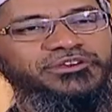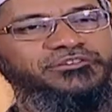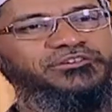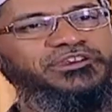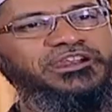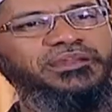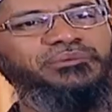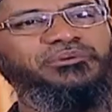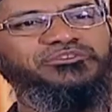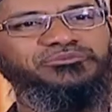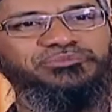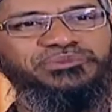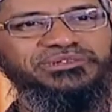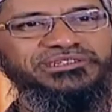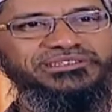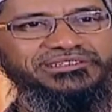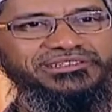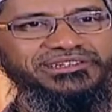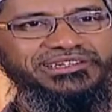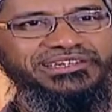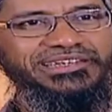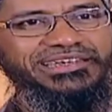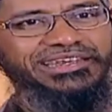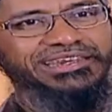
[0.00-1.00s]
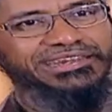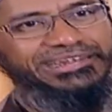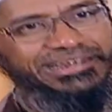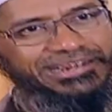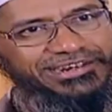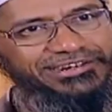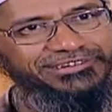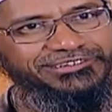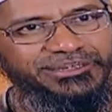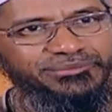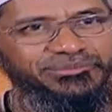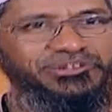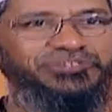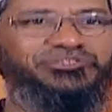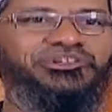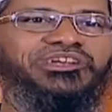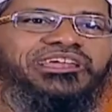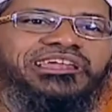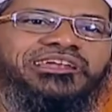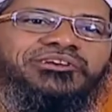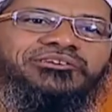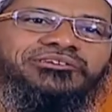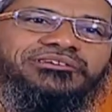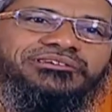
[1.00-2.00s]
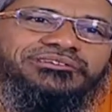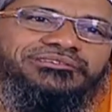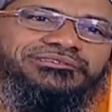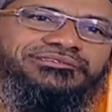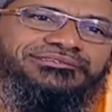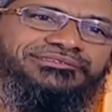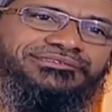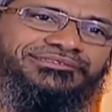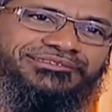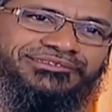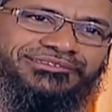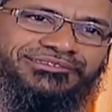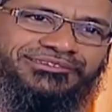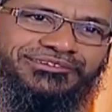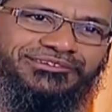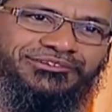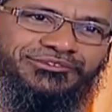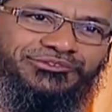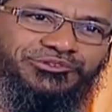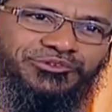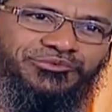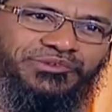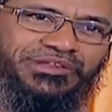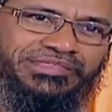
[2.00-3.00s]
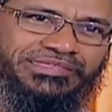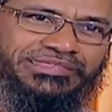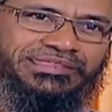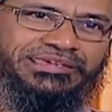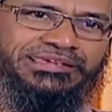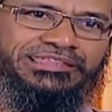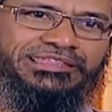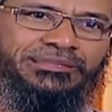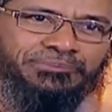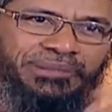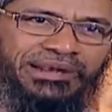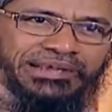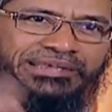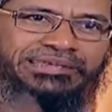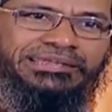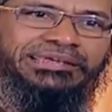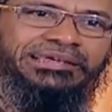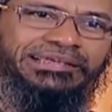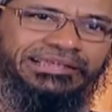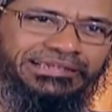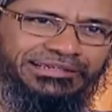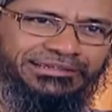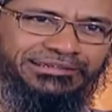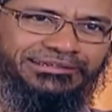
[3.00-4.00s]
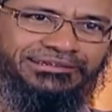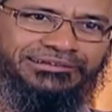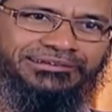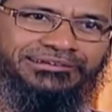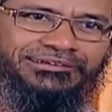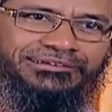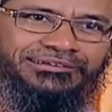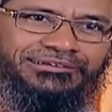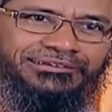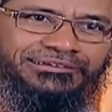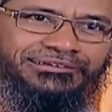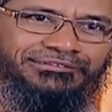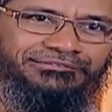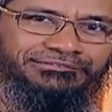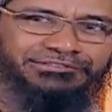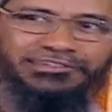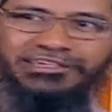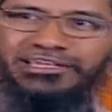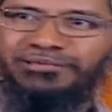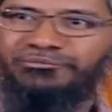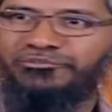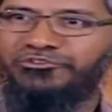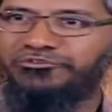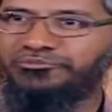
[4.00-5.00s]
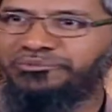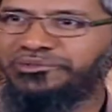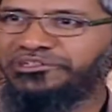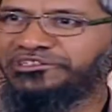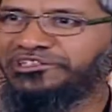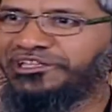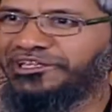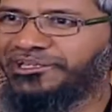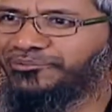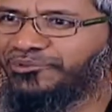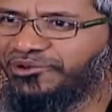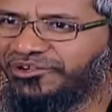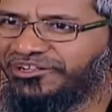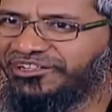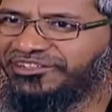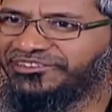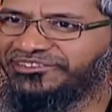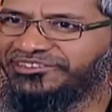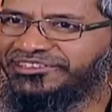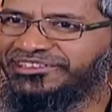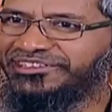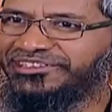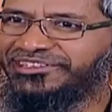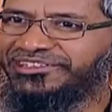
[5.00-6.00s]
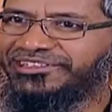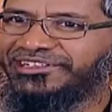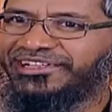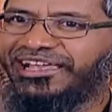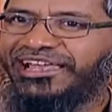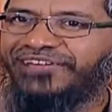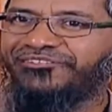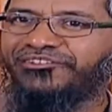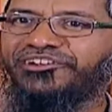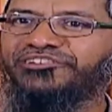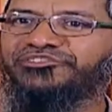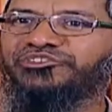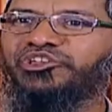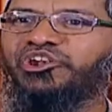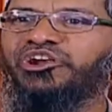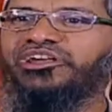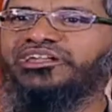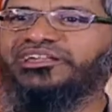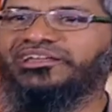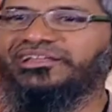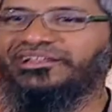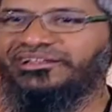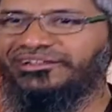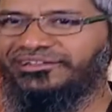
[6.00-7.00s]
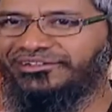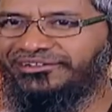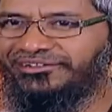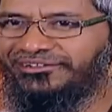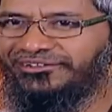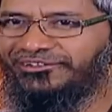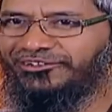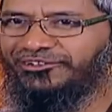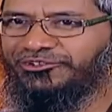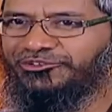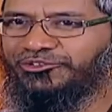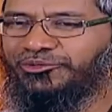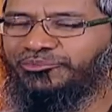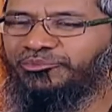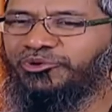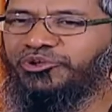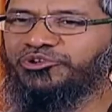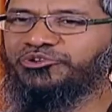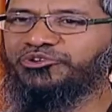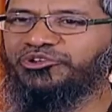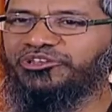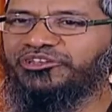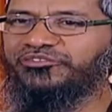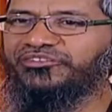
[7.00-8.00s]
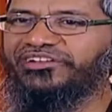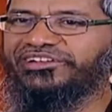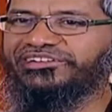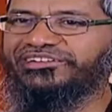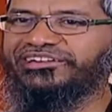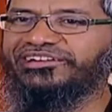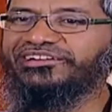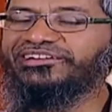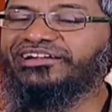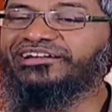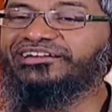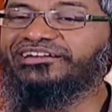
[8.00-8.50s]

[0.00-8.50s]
freedom of speech. It hurts them, it's not allowed. So one thing is the practical freedom of speech and democracy, and one is theoretical. So most of the Western